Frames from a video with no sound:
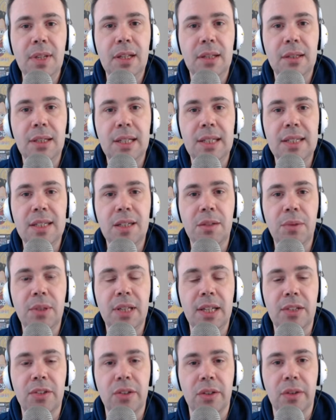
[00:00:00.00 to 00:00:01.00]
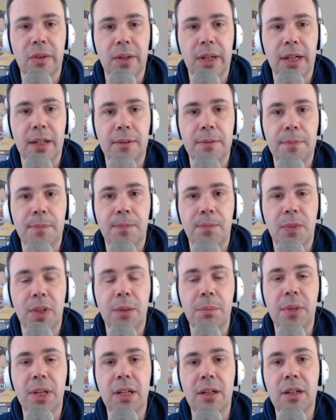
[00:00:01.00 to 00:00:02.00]
Let's see what they trigger out. I
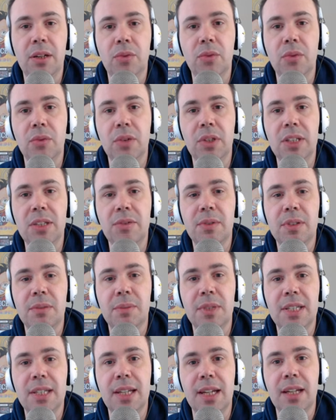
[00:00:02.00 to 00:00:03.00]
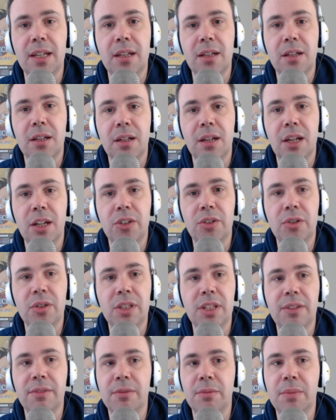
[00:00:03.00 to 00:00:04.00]
mean, ooh, this was a mistake. I shouldn't have
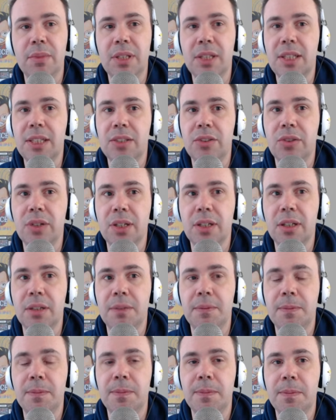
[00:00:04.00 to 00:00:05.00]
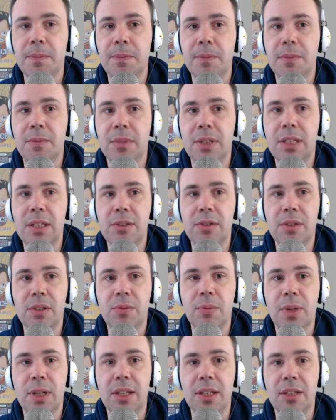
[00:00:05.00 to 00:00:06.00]
given them this trigger. This was
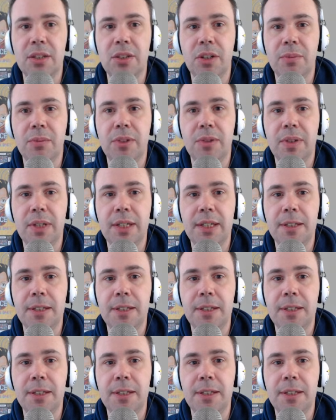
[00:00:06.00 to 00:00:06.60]
one of the top 3.